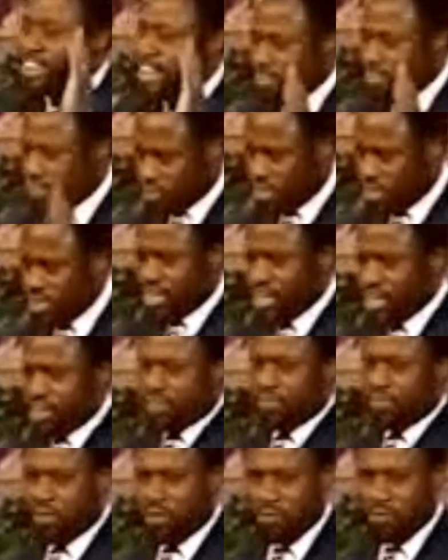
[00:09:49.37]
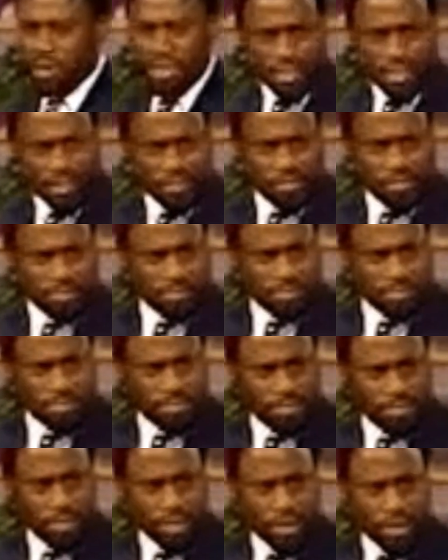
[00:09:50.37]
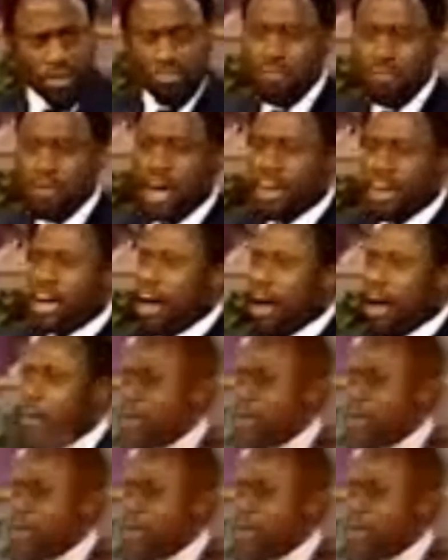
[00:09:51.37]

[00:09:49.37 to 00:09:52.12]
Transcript: that sink in for a minute. No matter how